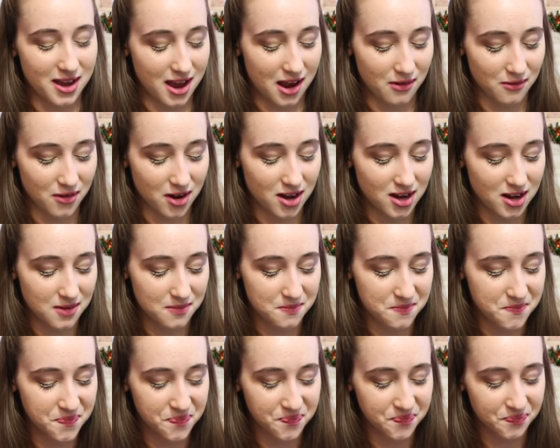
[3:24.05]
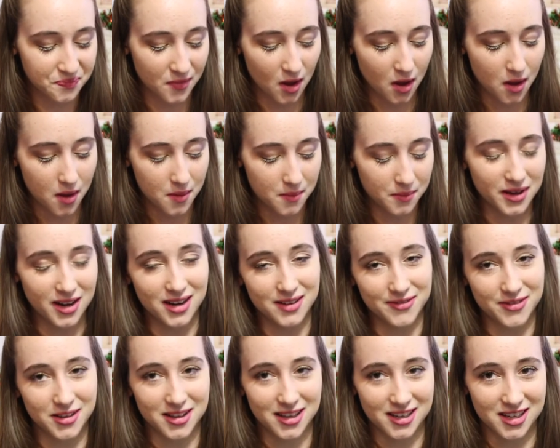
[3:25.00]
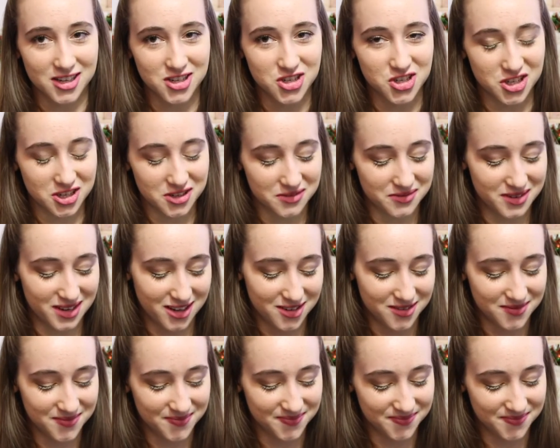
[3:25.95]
handwriting, but I feel like I should have now.